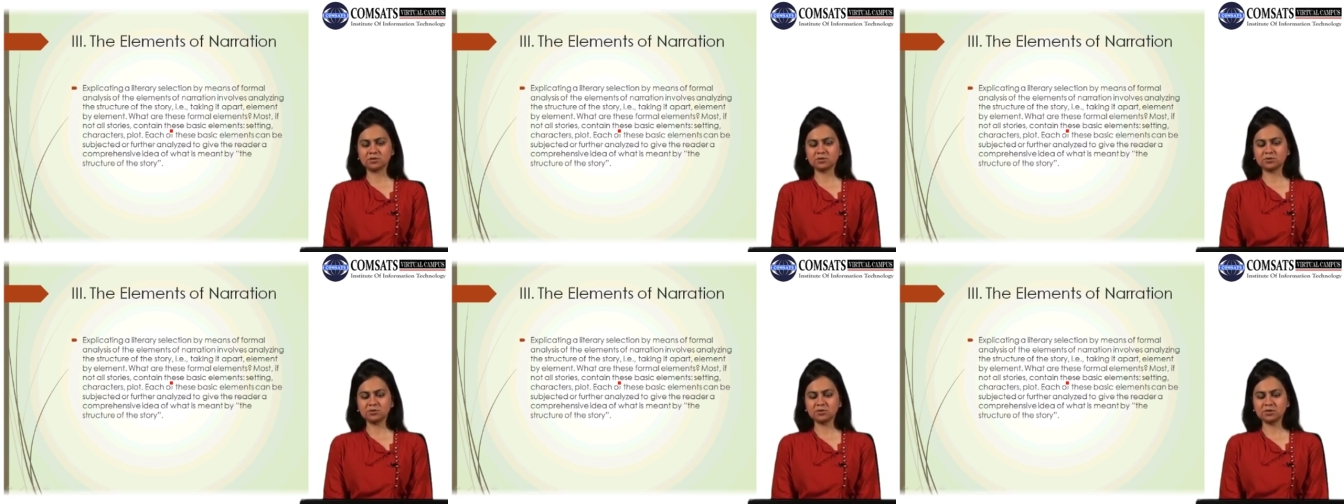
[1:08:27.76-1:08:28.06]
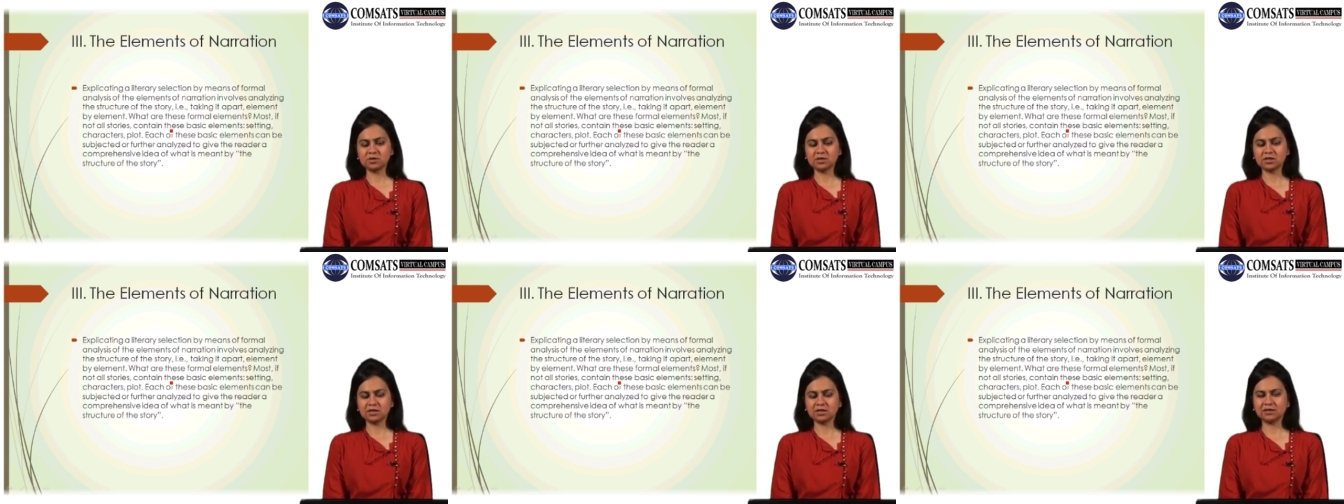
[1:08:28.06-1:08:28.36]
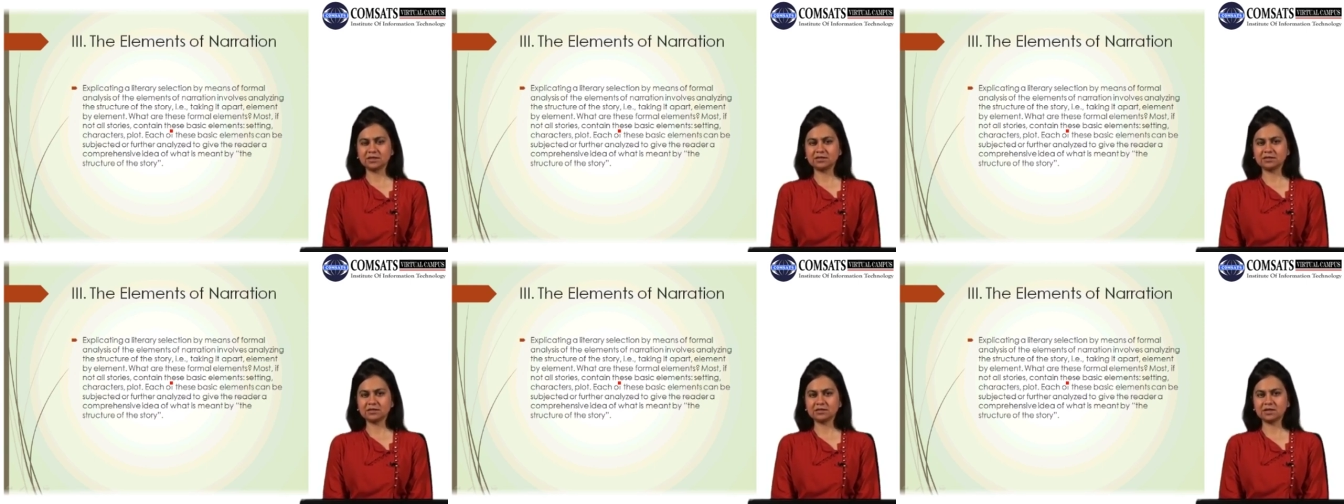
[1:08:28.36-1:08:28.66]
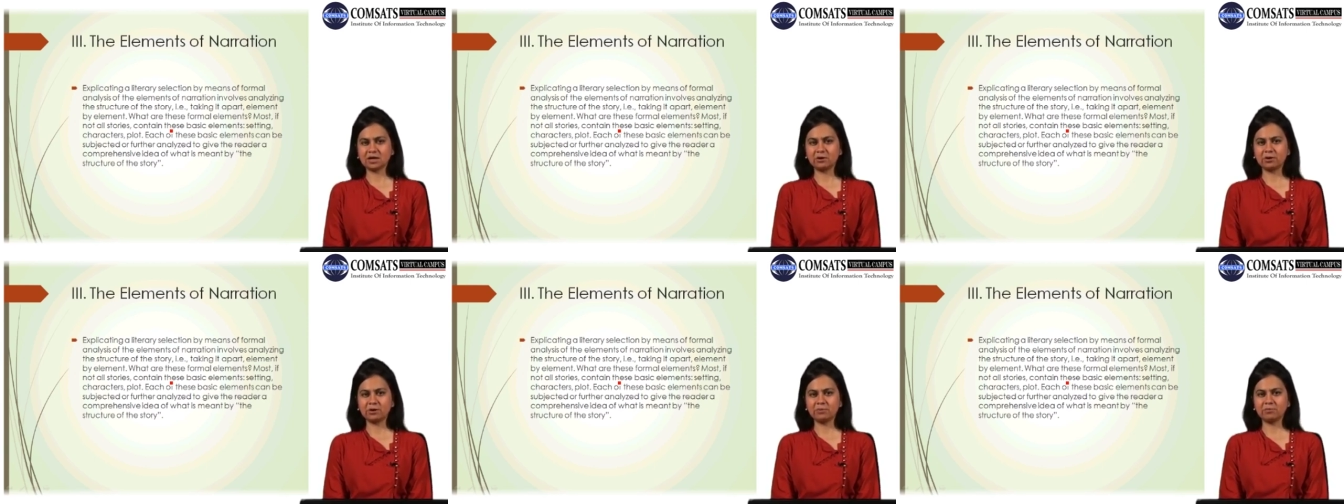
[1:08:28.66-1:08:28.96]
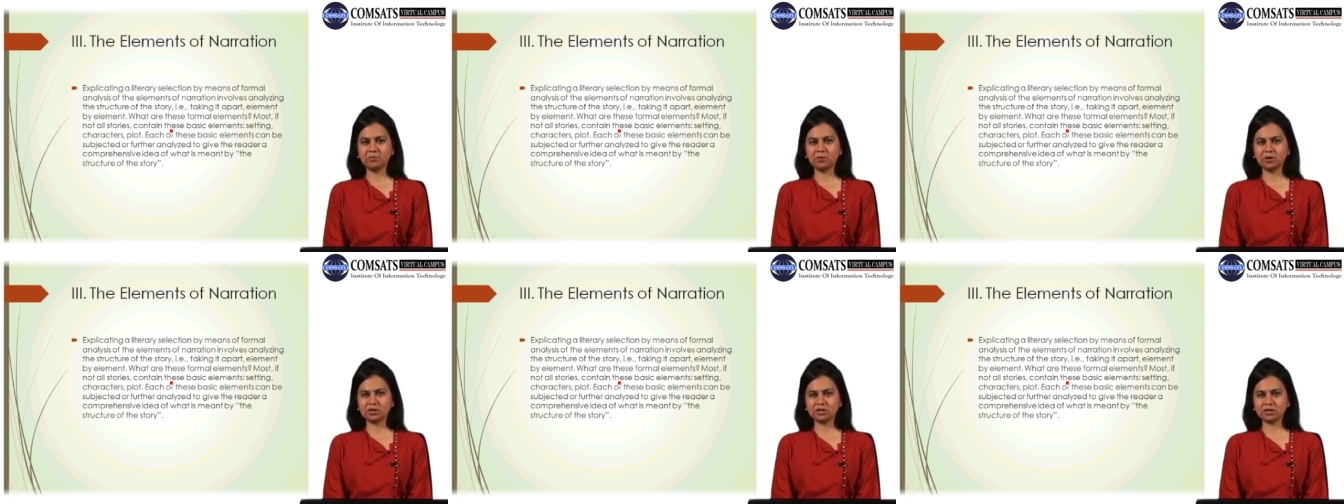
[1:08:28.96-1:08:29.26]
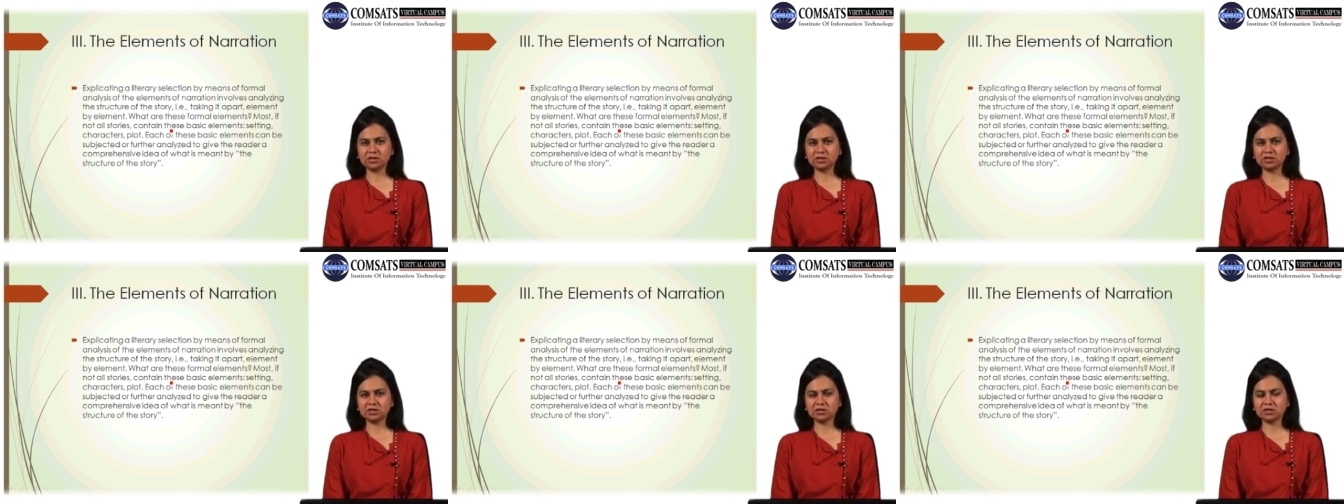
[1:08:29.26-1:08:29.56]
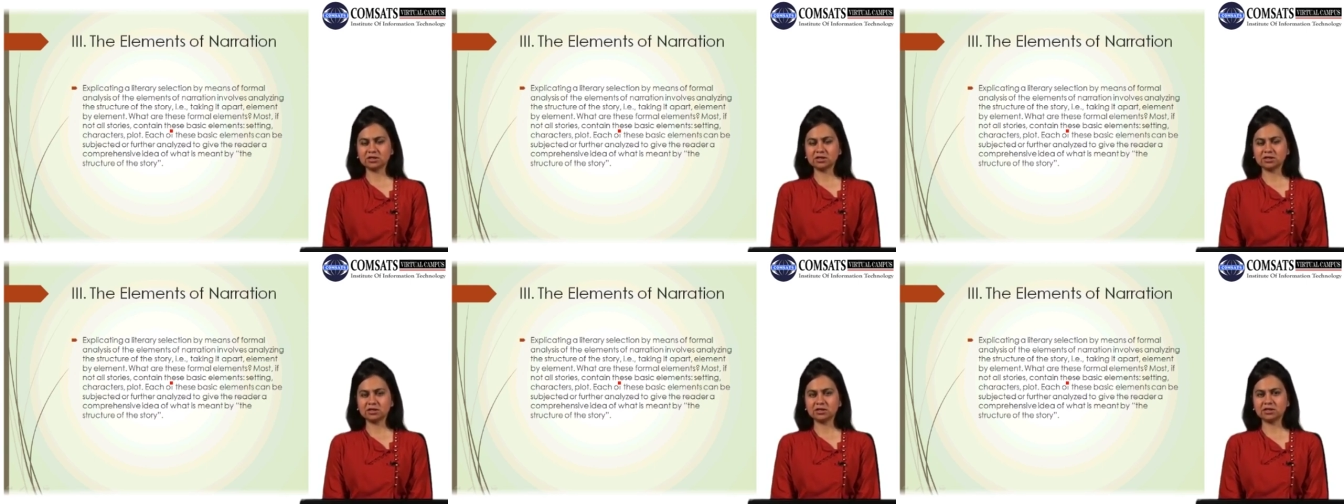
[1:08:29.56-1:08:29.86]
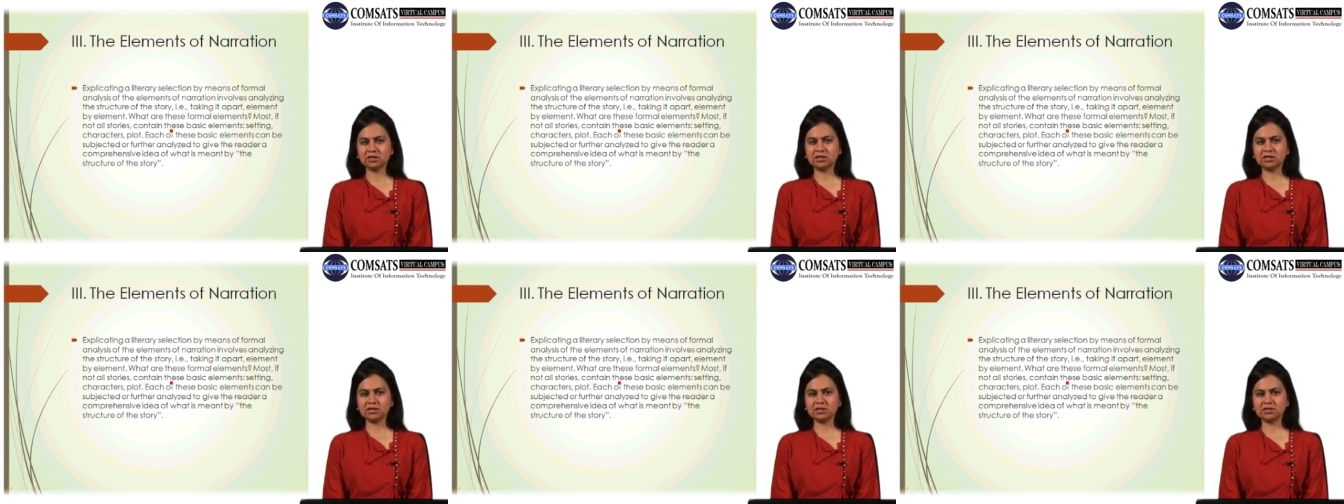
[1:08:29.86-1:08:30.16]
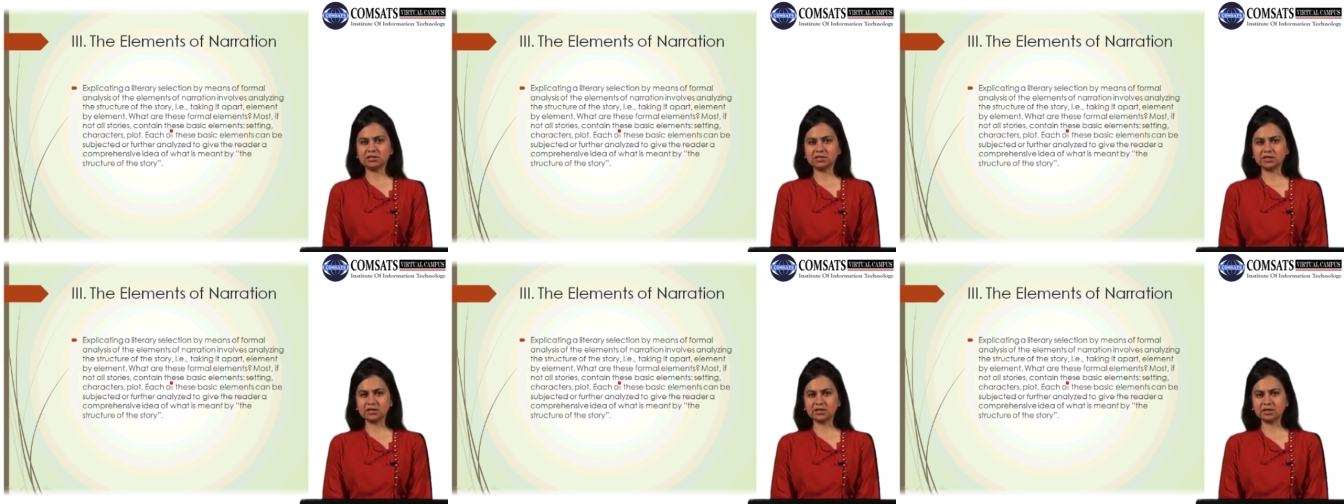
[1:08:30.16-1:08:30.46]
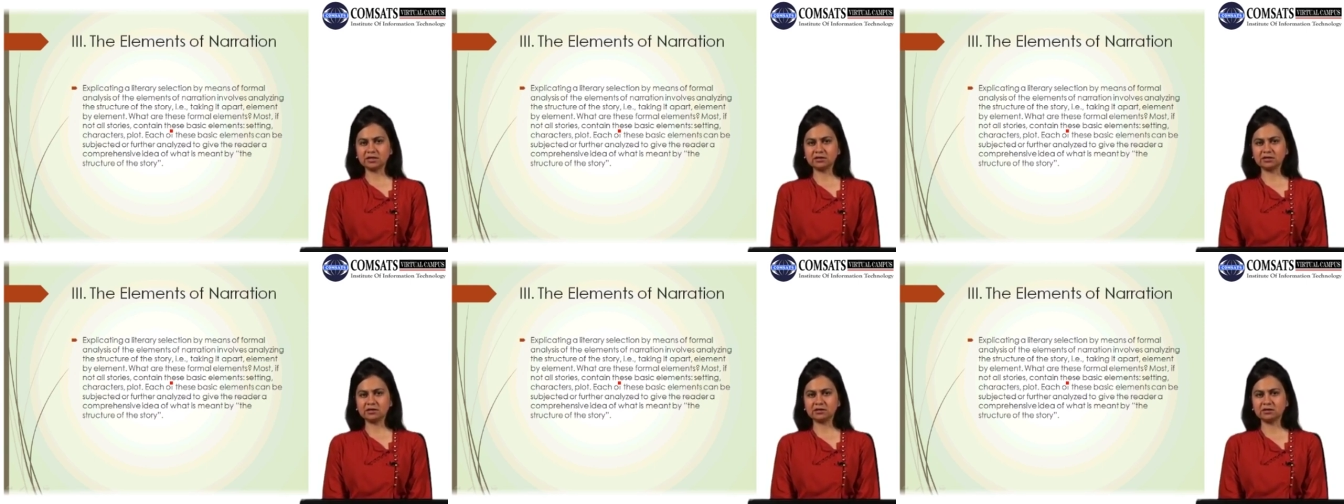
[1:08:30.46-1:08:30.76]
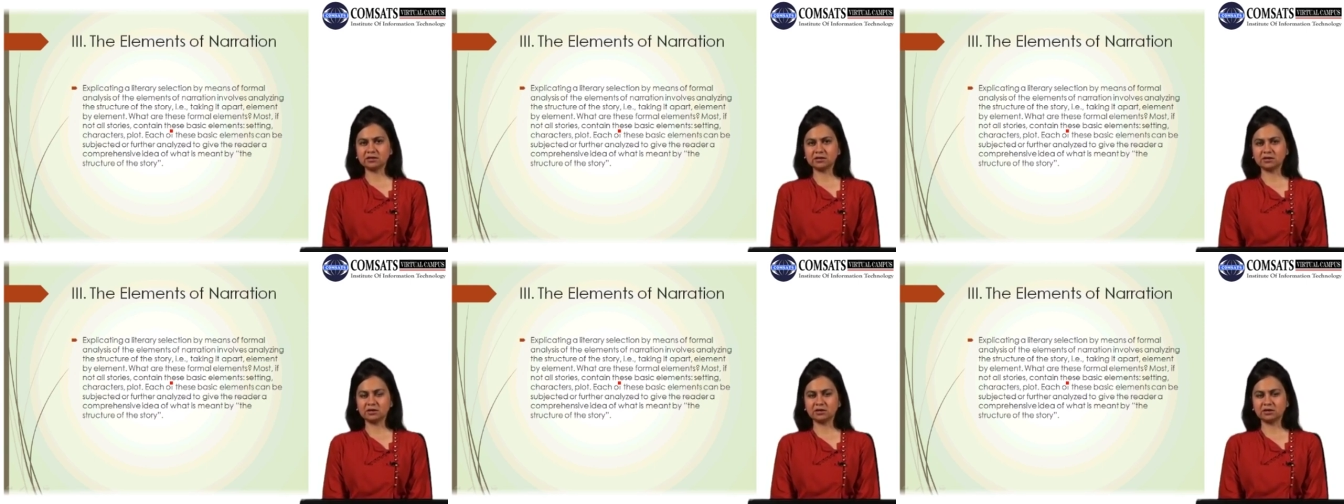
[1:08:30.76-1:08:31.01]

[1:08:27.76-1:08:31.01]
So this is how important the setting